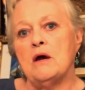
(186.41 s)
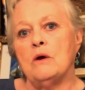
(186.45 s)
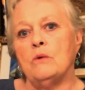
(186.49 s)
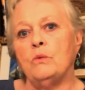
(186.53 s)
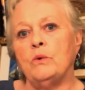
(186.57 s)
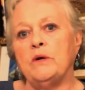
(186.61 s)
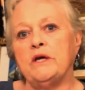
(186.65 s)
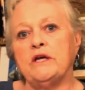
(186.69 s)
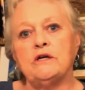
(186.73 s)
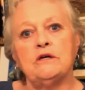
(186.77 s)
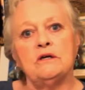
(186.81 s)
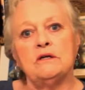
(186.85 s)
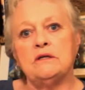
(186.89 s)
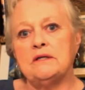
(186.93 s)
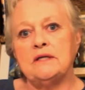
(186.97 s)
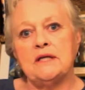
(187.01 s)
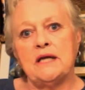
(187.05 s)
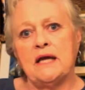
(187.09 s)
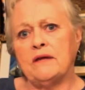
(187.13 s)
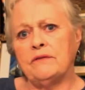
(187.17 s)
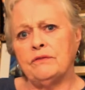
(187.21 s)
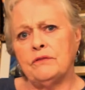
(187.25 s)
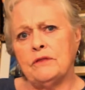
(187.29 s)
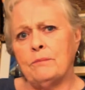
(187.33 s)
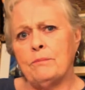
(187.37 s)
We couldn't
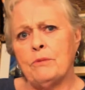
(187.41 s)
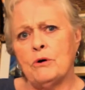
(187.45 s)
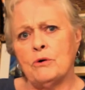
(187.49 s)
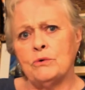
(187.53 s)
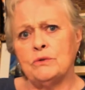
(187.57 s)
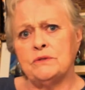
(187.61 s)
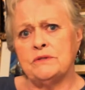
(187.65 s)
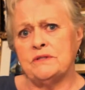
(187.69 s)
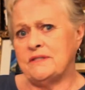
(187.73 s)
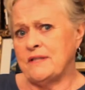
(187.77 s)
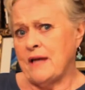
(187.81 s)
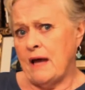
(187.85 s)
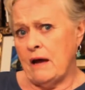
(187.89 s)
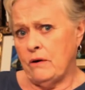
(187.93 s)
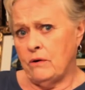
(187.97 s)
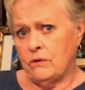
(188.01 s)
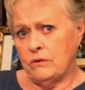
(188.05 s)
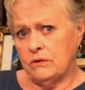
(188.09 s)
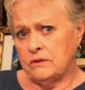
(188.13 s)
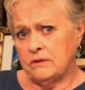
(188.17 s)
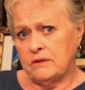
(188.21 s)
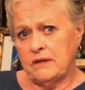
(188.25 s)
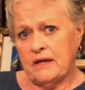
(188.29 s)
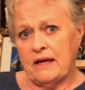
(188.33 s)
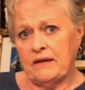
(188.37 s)
get the bones out
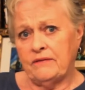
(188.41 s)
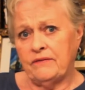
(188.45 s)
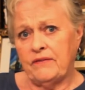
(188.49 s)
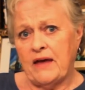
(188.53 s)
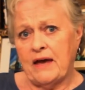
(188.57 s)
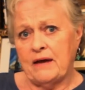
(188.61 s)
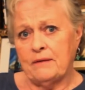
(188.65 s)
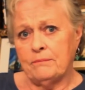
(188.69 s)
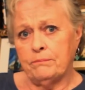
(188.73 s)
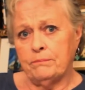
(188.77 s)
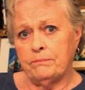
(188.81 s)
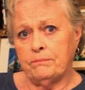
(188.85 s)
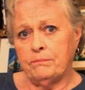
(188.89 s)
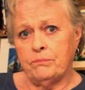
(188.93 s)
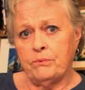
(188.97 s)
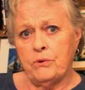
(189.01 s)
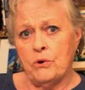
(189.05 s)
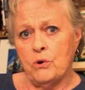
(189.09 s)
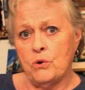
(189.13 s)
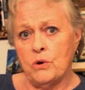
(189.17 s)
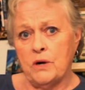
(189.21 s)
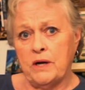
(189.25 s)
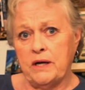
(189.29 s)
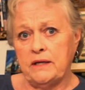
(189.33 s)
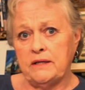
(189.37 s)
at that
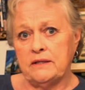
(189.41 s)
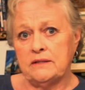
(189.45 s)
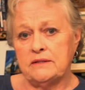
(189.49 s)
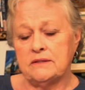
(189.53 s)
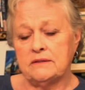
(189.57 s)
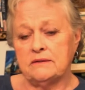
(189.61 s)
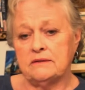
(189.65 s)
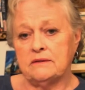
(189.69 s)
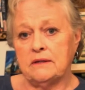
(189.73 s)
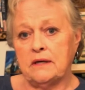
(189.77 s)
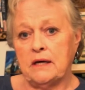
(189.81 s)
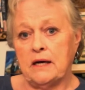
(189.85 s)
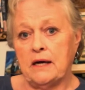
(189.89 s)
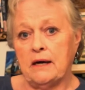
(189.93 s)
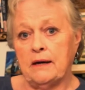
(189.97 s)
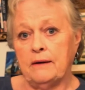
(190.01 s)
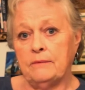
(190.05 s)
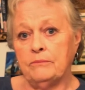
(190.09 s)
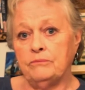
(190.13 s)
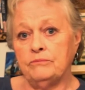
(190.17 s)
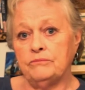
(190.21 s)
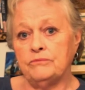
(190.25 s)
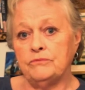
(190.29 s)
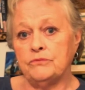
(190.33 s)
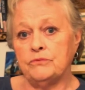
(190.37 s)
point.
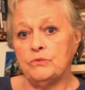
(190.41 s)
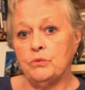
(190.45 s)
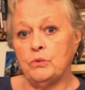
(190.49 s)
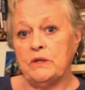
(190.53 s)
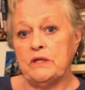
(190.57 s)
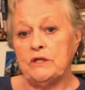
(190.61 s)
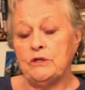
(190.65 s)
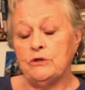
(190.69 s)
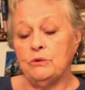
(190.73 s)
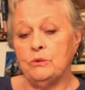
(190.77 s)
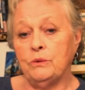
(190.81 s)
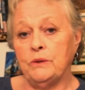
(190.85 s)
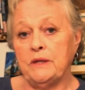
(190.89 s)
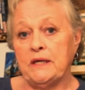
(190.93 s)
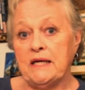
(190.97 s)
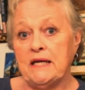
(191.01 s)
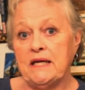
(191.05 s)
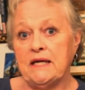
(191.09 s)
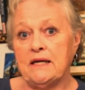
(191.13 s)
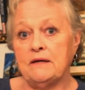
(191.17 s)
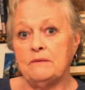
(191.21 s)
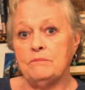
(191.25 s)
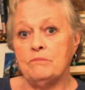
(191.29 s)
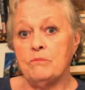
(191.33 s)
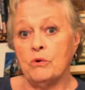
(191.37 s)
We knew we
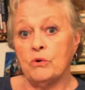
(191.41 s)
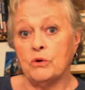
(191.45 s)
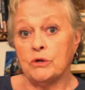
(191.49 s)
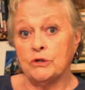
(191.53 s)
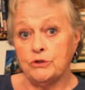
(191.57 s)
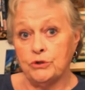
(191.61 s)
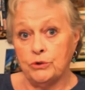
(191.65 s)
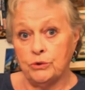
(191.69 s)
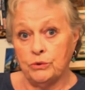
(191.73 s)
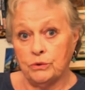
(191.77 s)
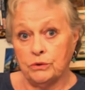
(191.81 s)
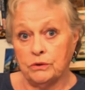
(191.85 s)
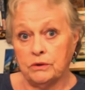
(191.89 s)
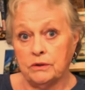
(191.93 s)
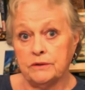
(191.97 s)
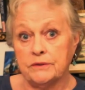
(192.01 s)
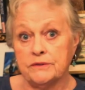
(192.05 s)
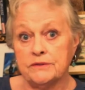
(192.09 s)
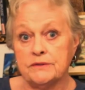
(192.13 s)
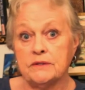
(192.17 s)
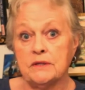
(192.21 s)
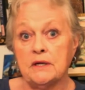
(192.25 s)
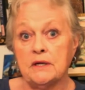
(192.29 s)
needed more tools.